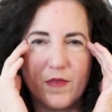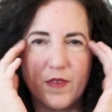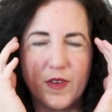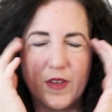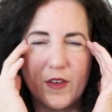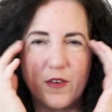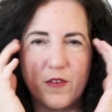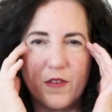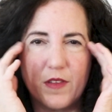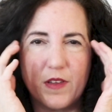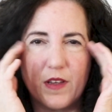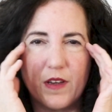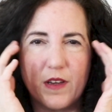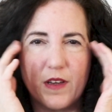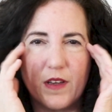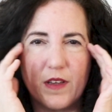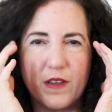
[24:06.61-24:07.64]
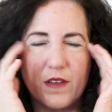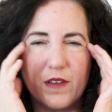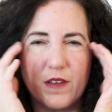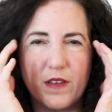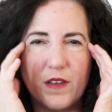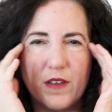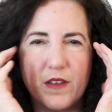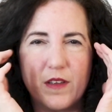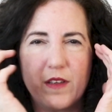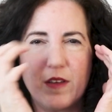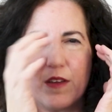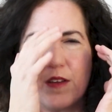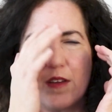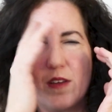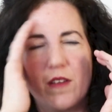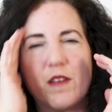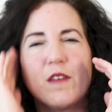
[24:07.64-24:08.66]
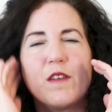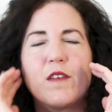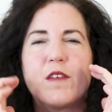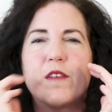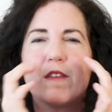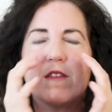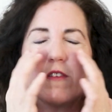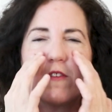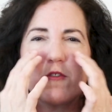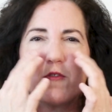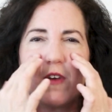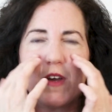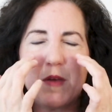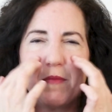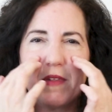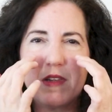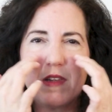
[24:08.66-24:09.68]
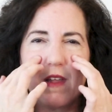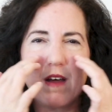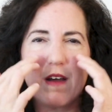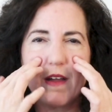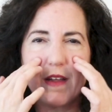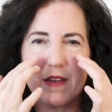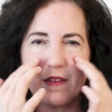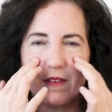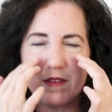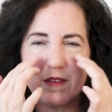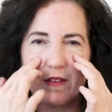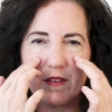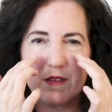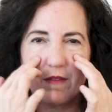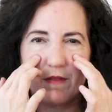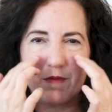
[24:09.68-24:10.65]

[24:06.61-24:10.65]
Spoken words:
Under the eye. Describe the lines.